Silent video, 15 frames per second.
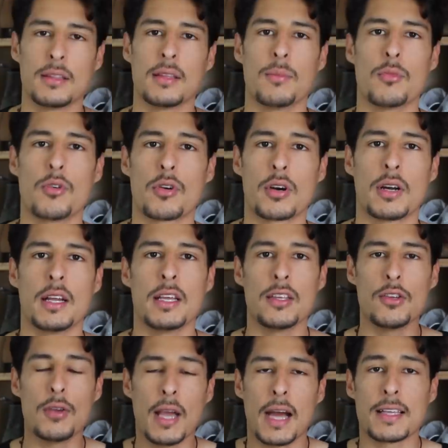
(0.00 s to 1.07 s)
the more
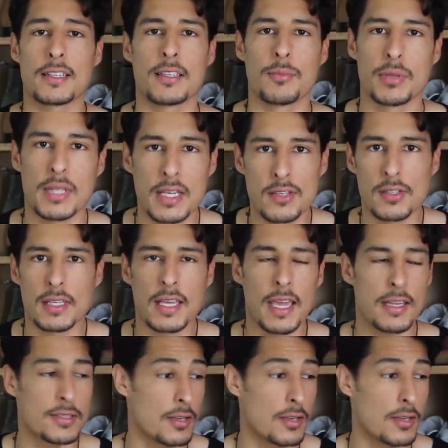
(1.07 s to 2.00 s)
you guys could potentially gain.